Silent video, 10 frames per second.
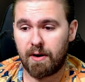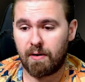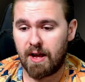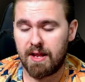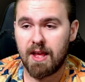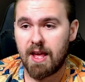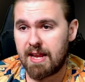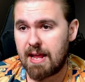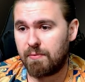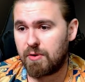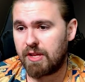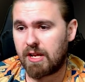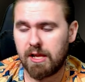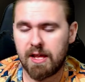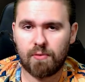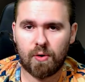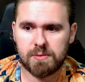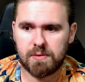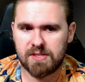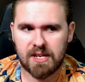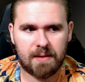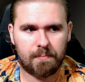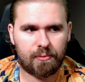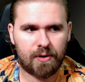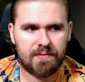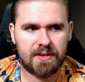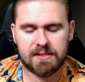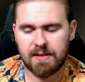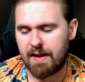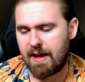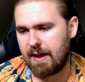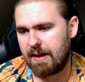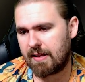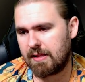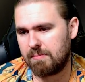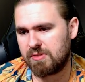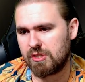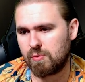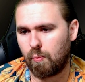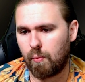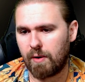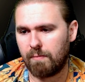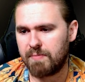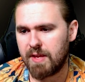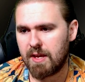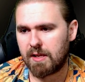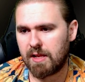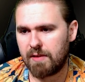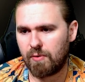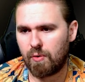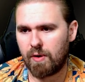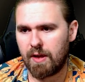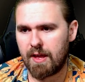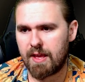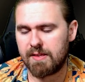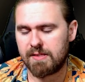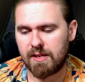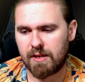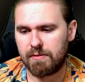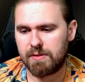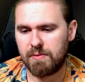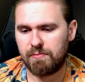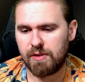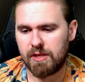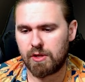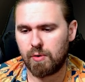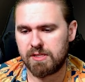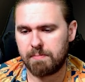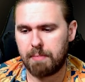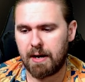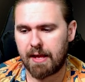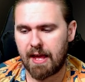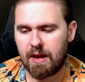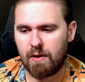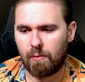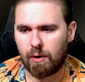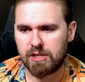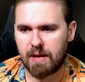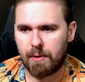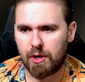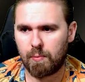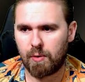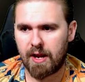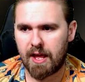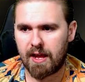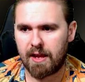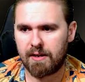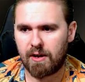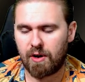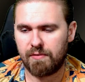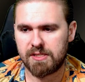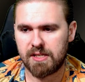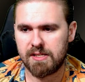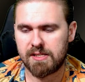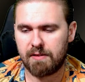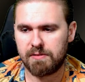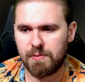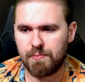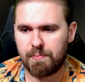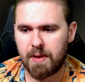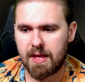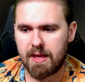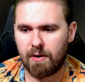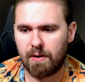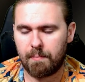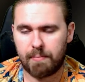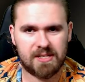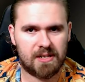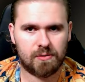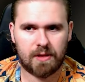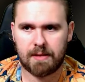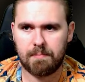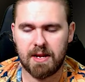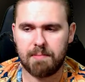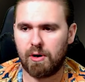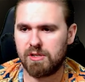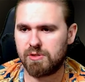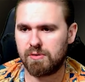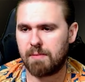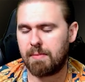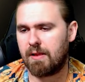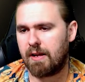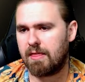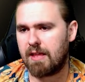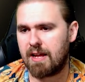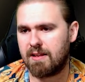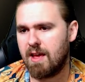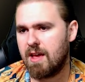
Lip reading: All right, now we've got the Kleavor, as we've seen in previous clips as well. Kleavor is going to be really cool. He's a bug and rock type Pokemon, and obviously he's going to be a potential like mini boss or something like that.